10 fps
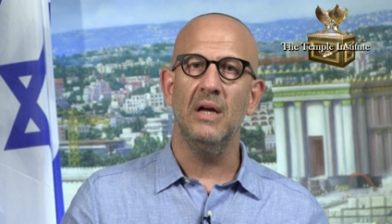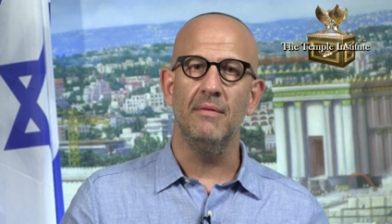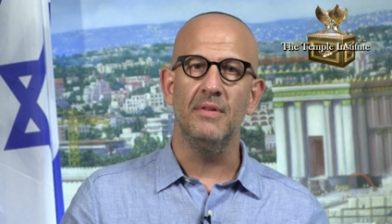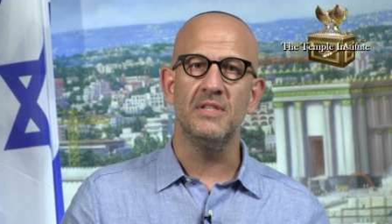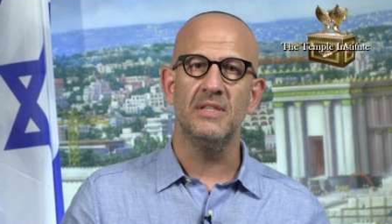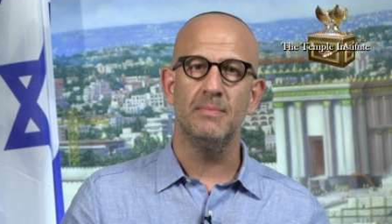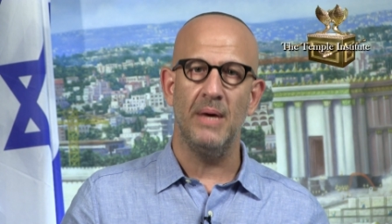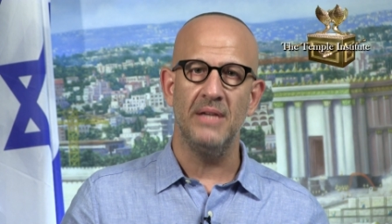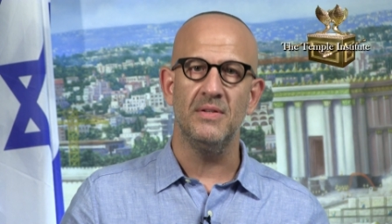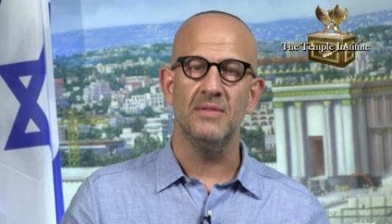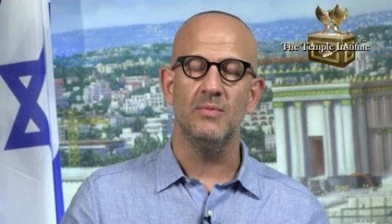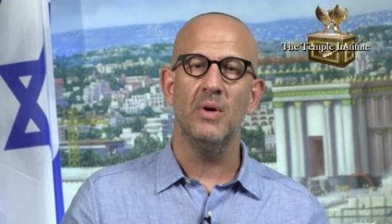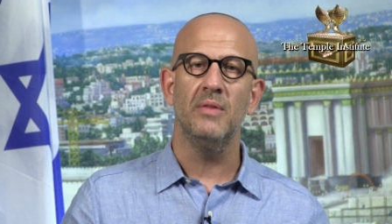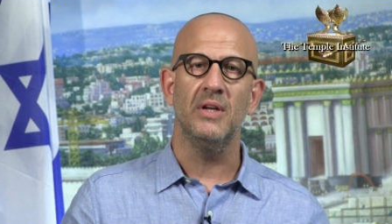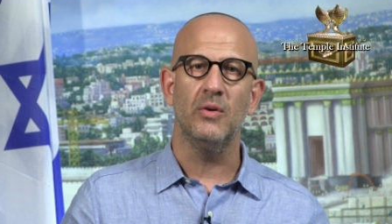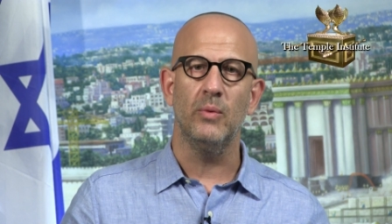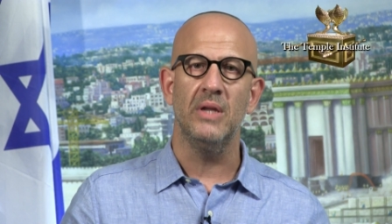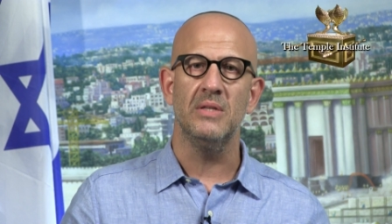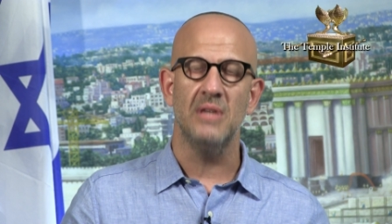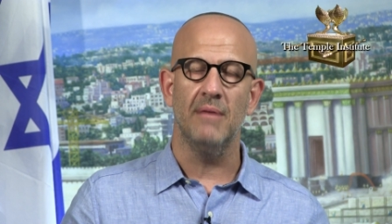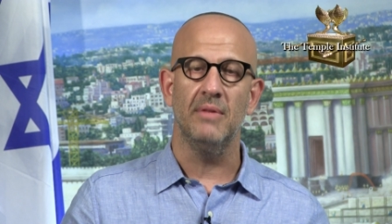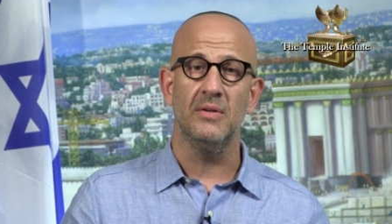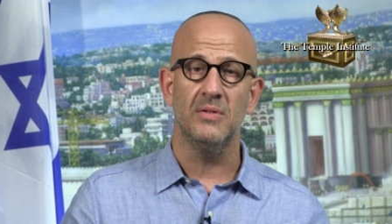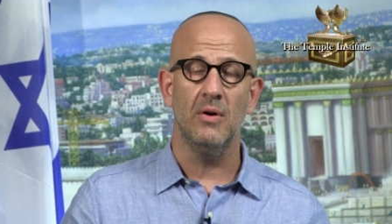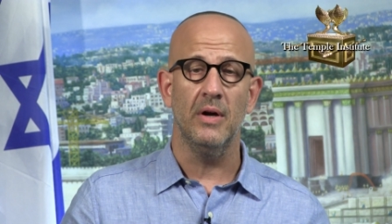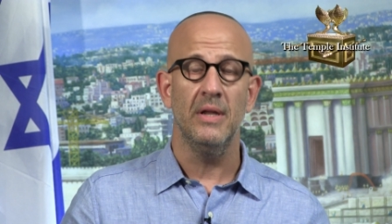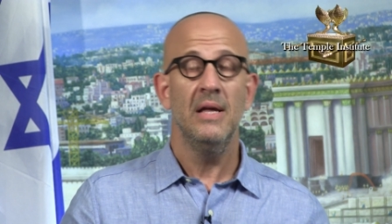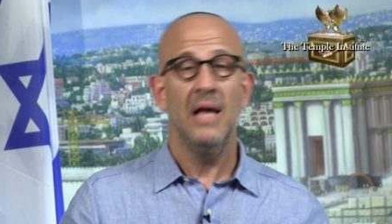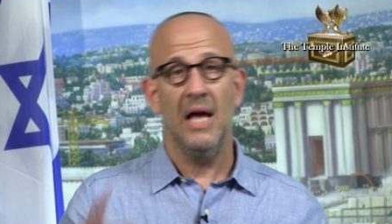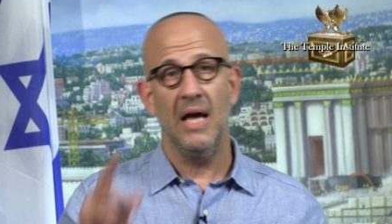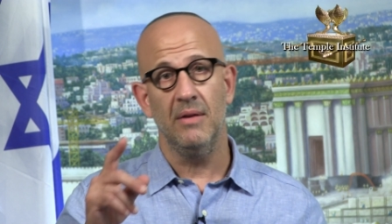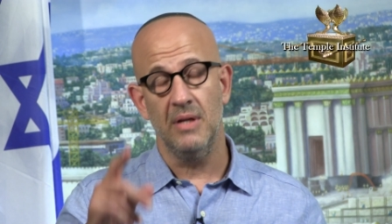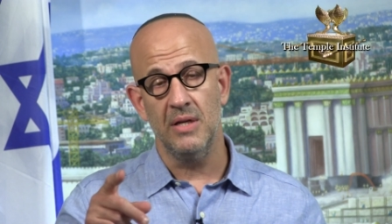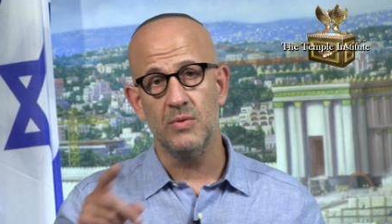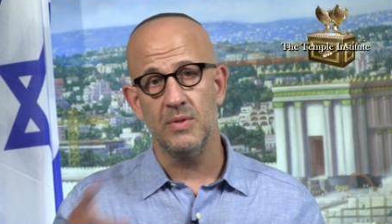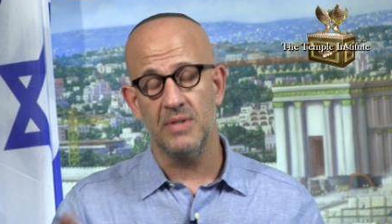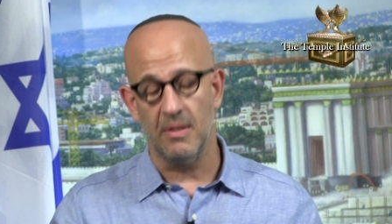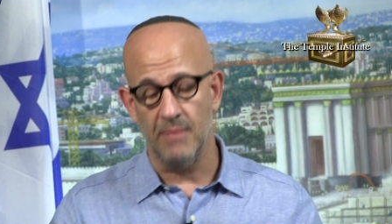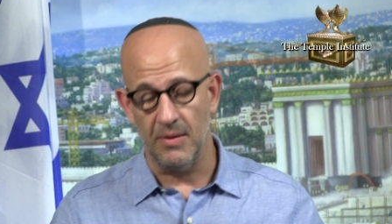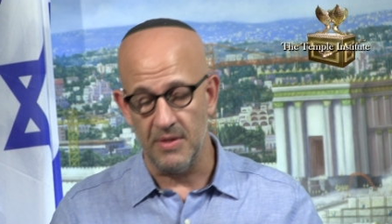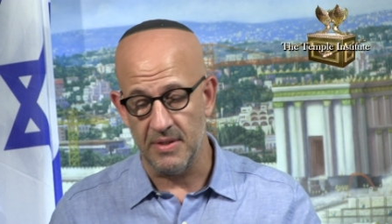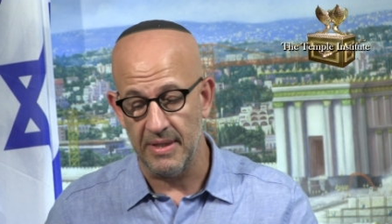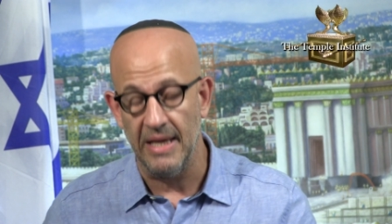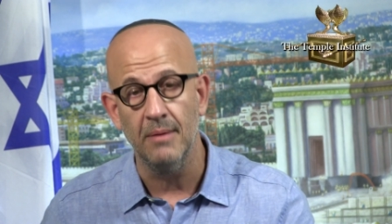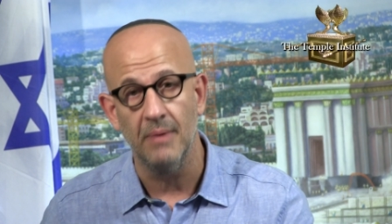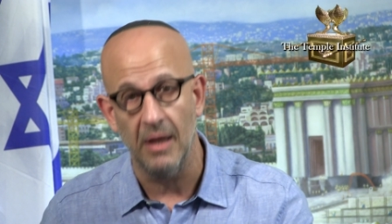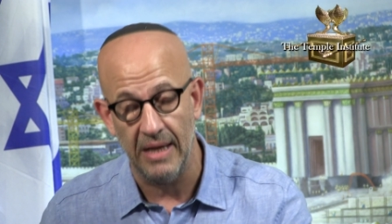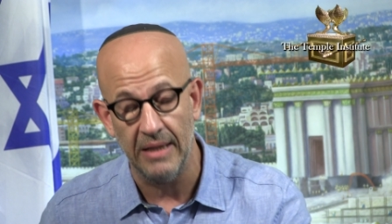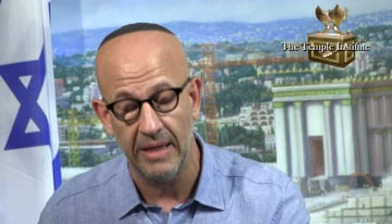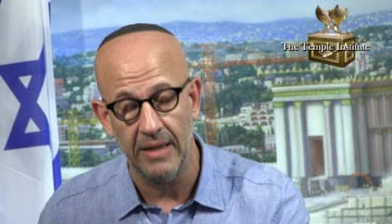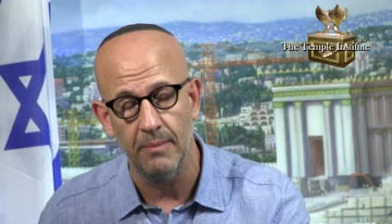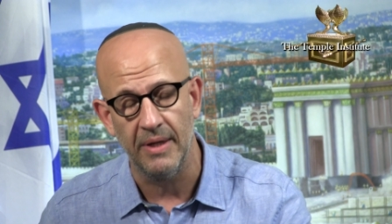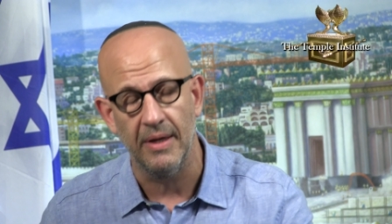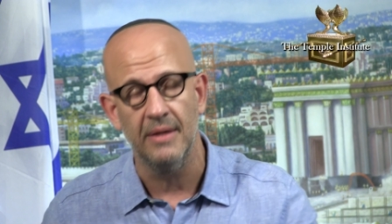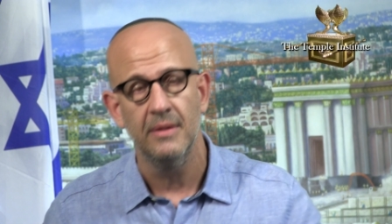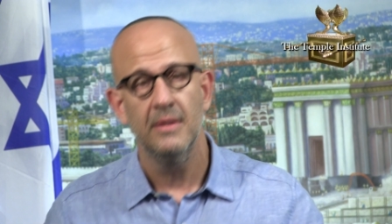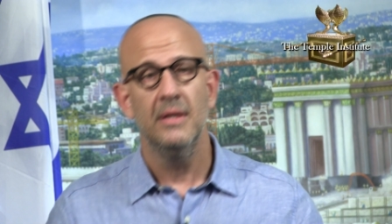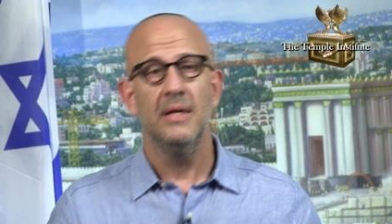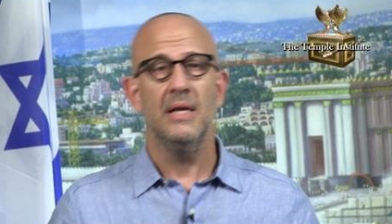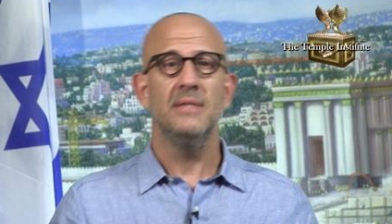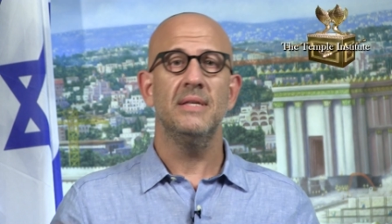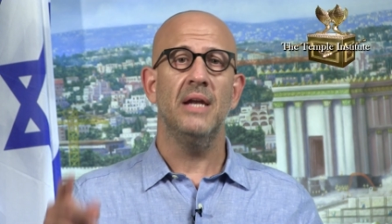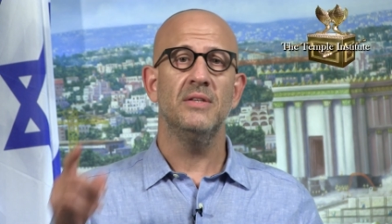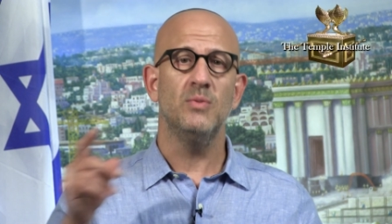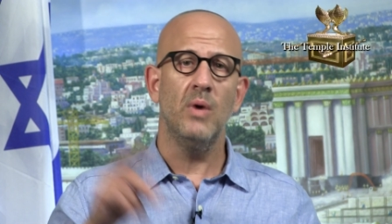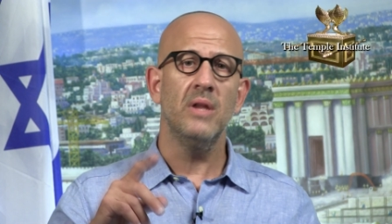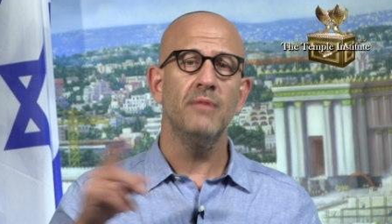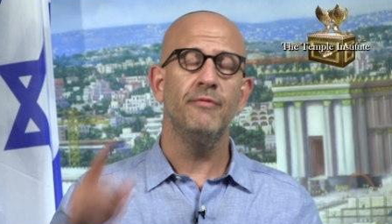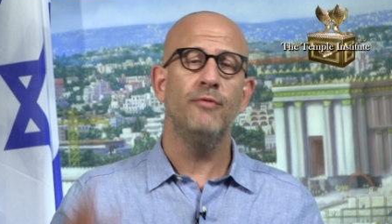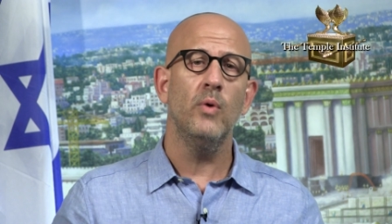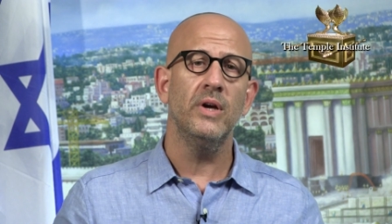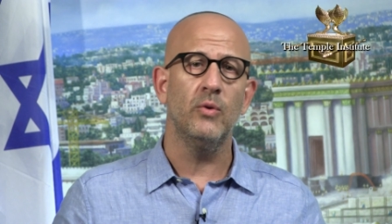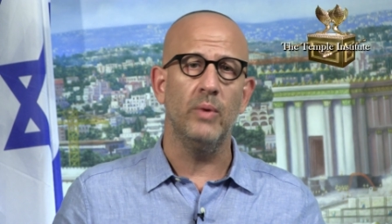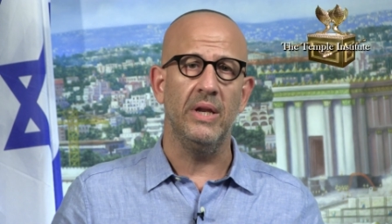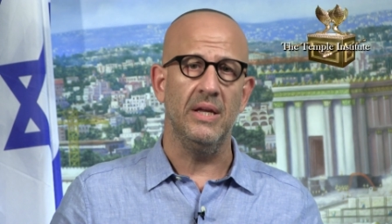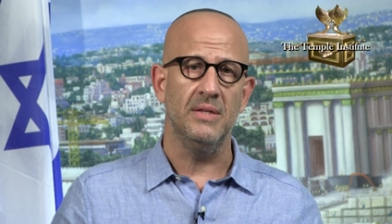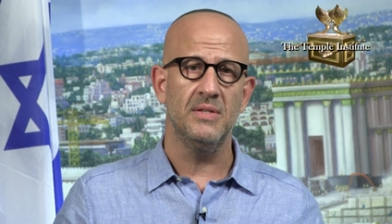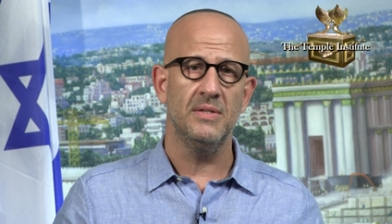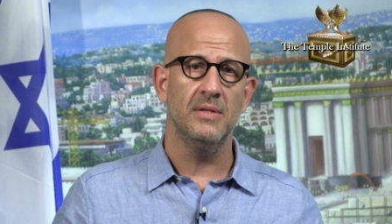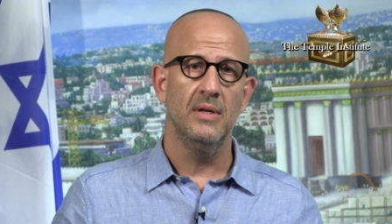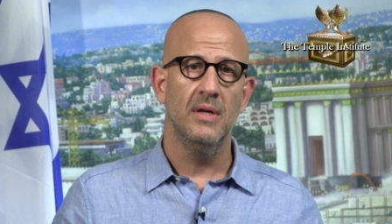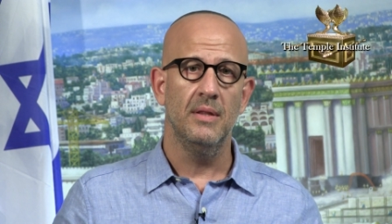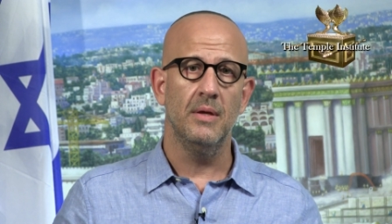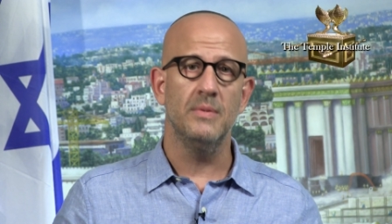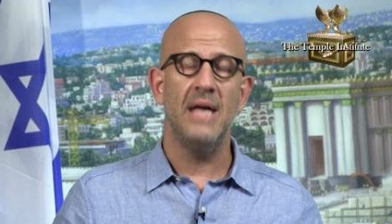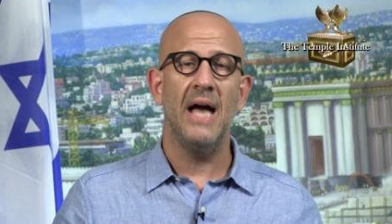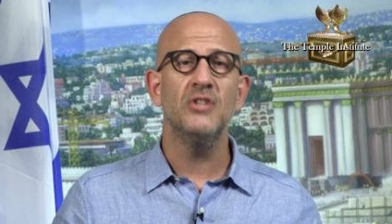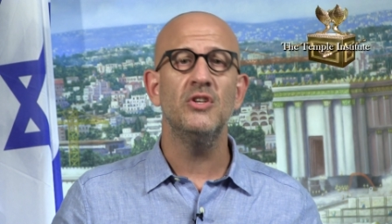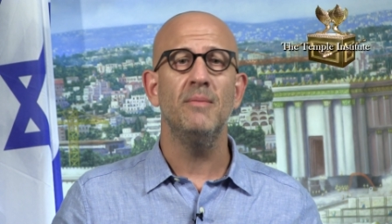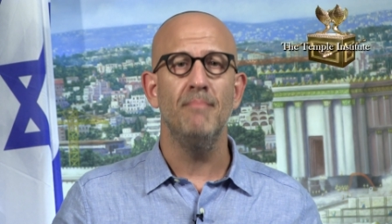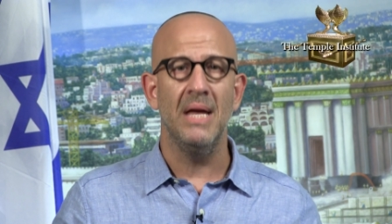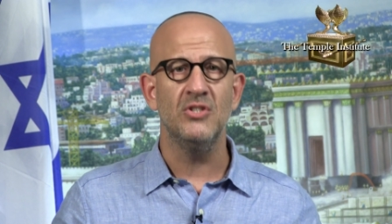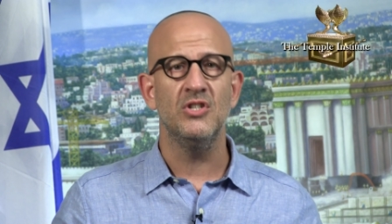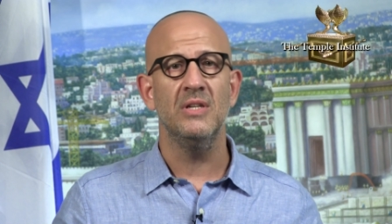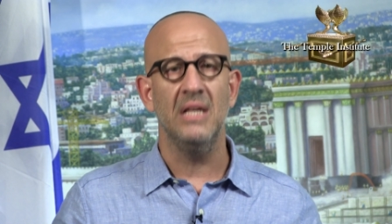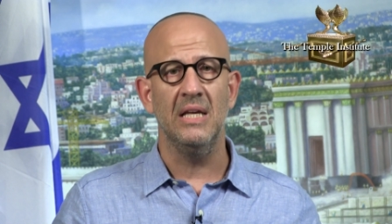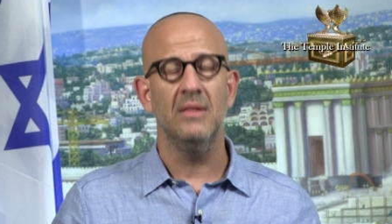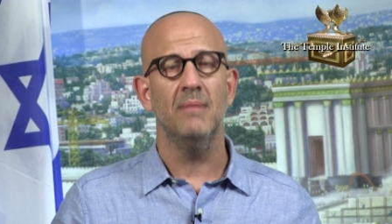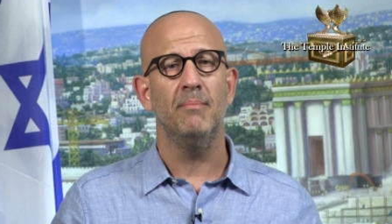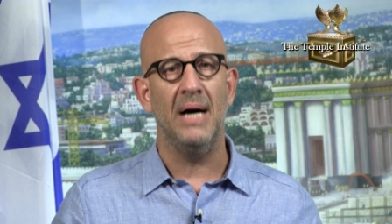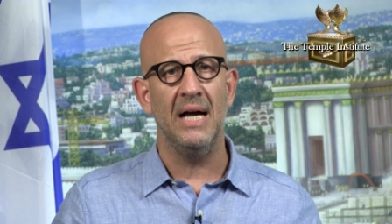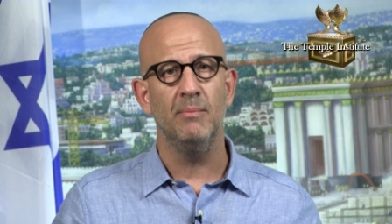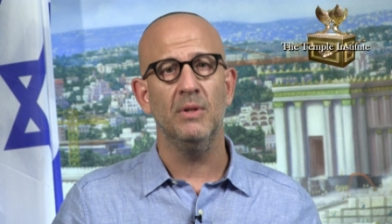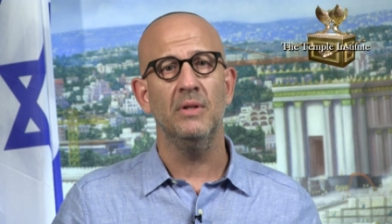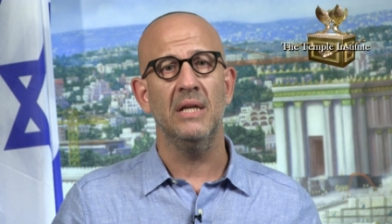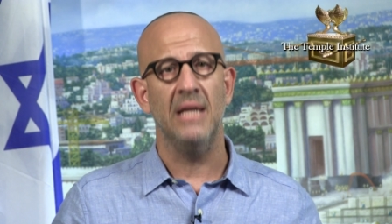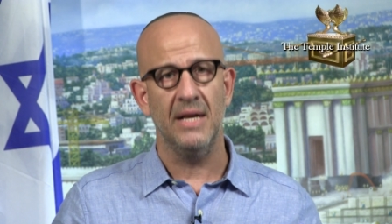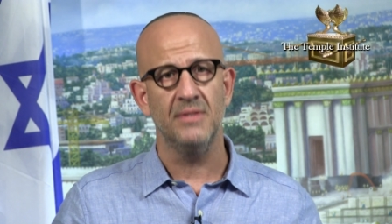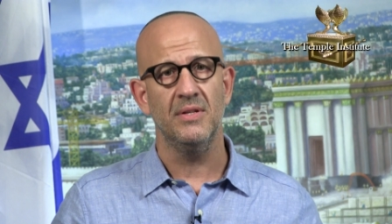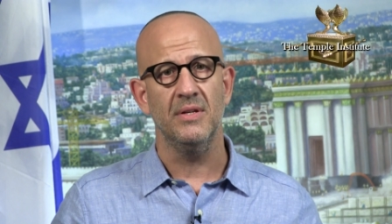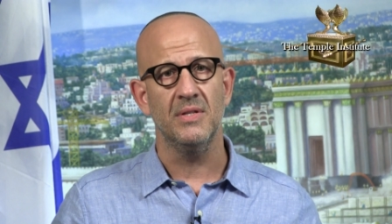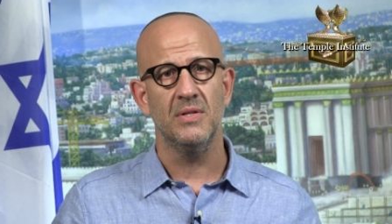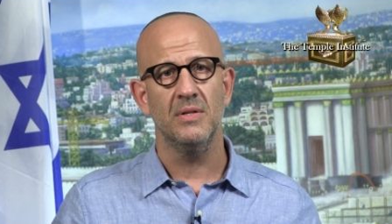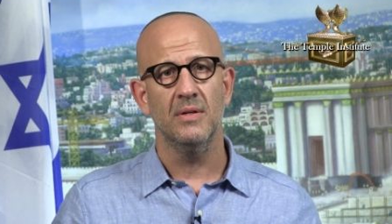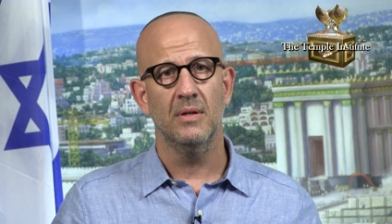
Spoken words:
of the spices, one of the ingredients of the Ketoret. And interesting about this chelbana is that it's one of the 4 ingredients that was actually mentioned in the Bible in Exodus.